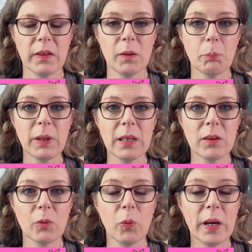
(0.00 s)
and the bit
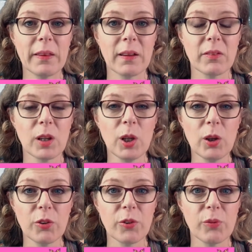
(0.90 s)
where there's a
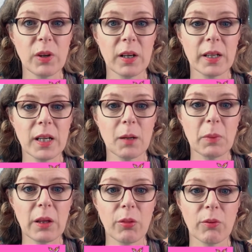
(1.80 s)
lot of light
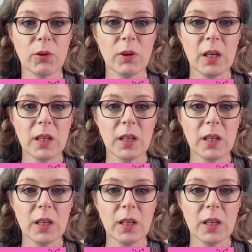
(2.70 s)
coming through,